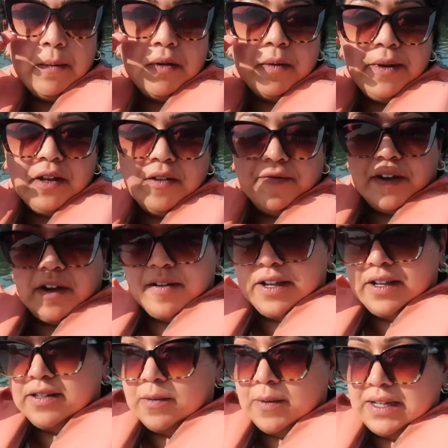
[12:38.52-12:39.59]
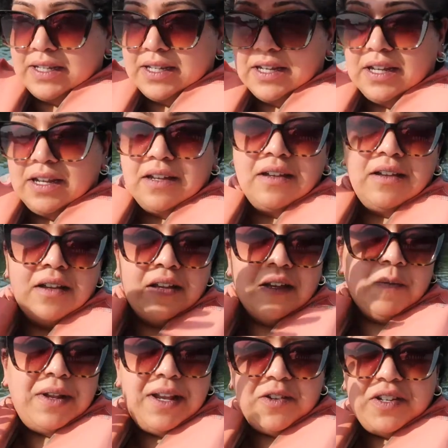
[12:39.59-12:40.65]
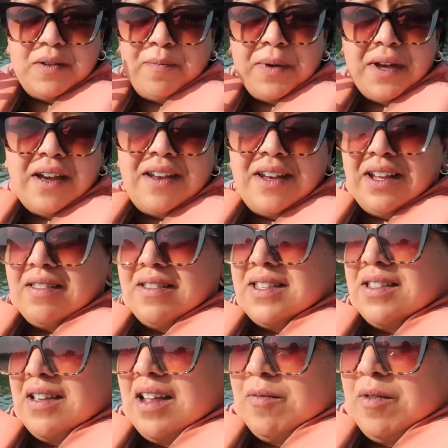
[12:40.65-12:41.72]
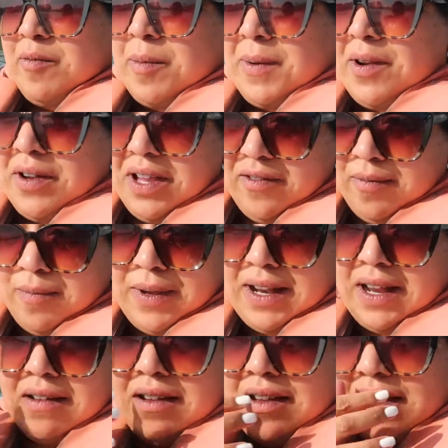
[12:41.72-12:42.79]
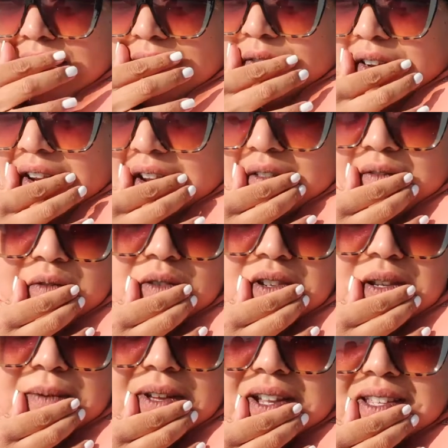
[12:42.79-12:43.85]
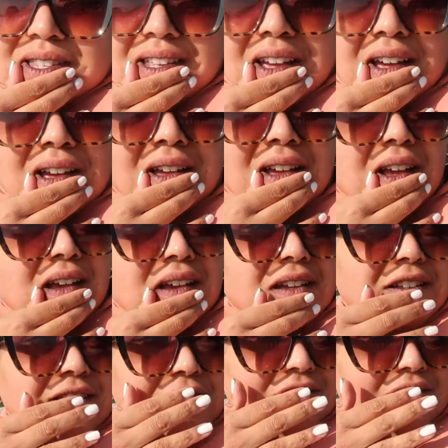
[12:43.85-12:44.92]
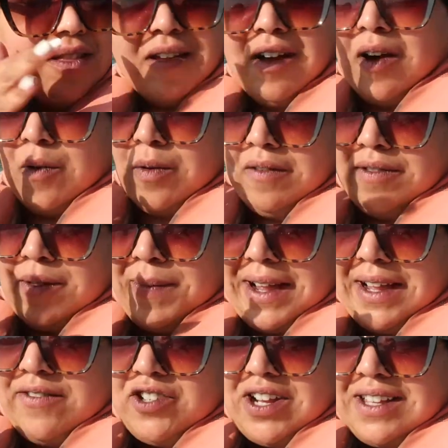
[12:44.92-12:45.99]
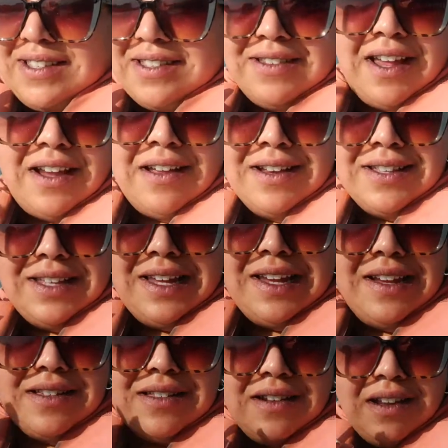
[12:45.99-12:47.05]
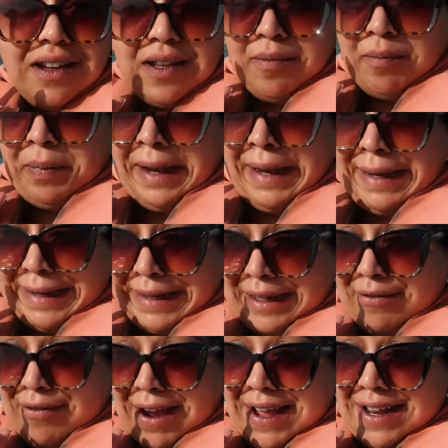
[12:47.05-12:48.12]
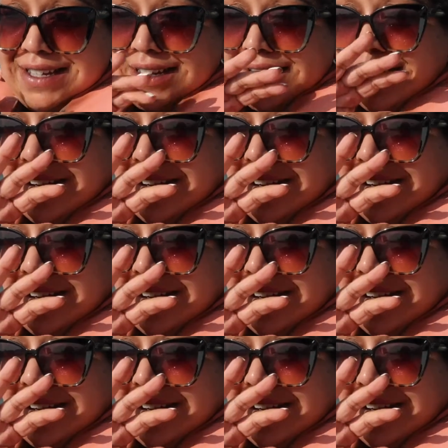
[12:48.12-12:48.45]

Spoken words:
probably look very sweaty. We're literally burning in the sun. We've probably not even been out here for like 40 minutes yet. The whole of the back of Jas's neck and his ears are like completely red.